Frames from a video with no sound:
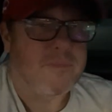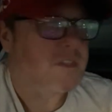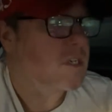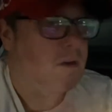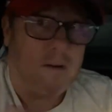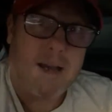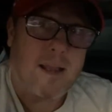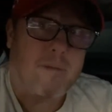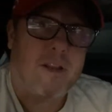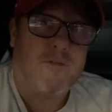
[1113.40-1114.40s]
So
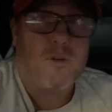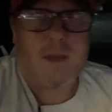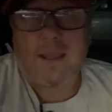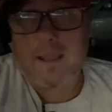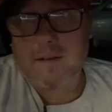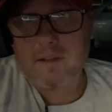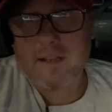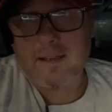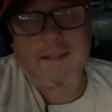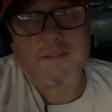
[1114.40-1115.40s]
I mean, if you can,
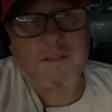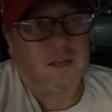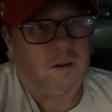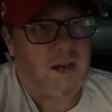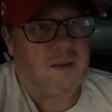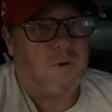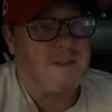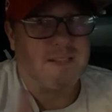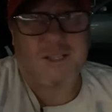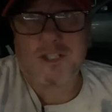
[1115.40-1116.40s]
and it, you know, Audible
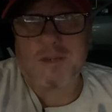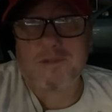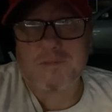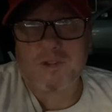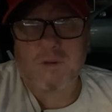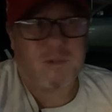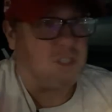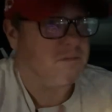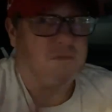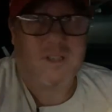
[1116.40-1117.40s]
has like a cheap
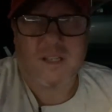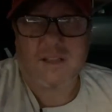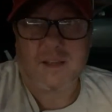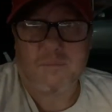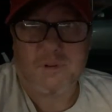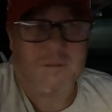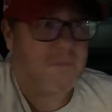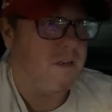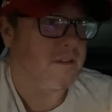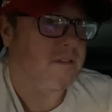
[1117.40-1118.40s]
subscription, you get like a book a
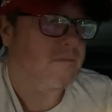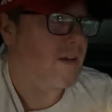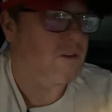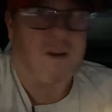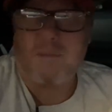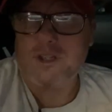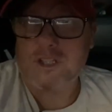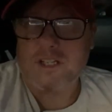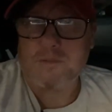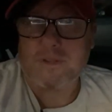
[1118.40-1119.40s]
month. I don't know how
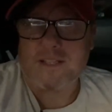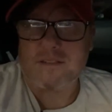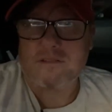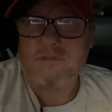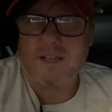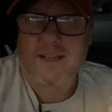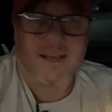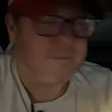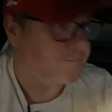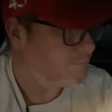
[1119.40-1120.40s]
much it is, but that's the one I
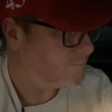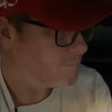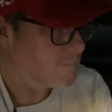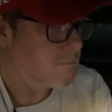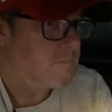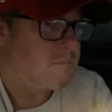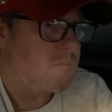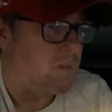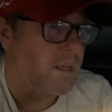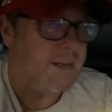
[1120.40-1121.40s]
got,
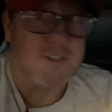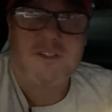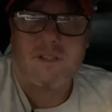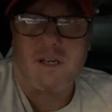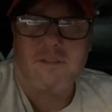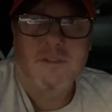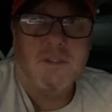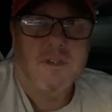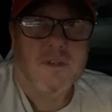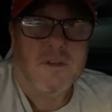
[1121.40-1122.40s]
and it's
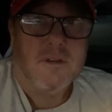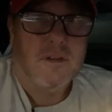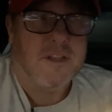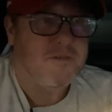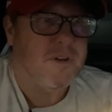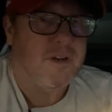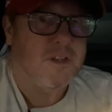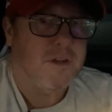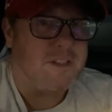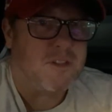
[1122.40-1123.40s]
very
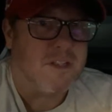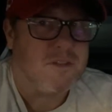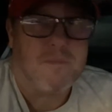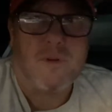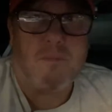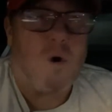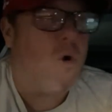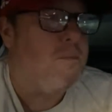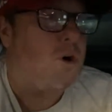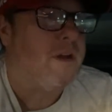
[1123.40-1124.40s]
good. It's the
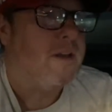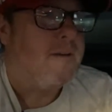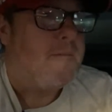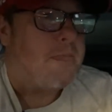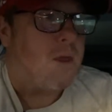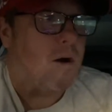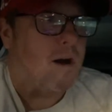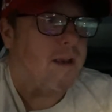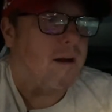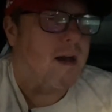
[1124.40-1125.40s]
whole book
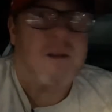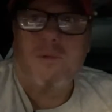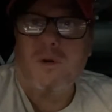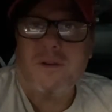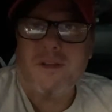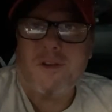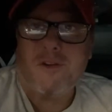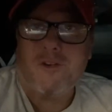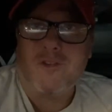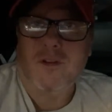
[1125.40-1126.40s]
on Audible
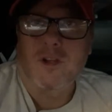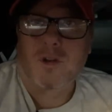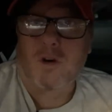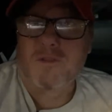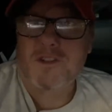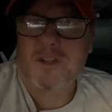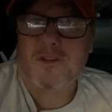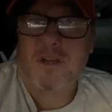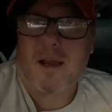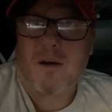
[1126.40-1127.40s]
is a little over
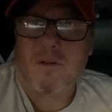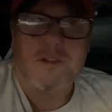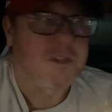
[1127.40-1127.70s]
6 hours,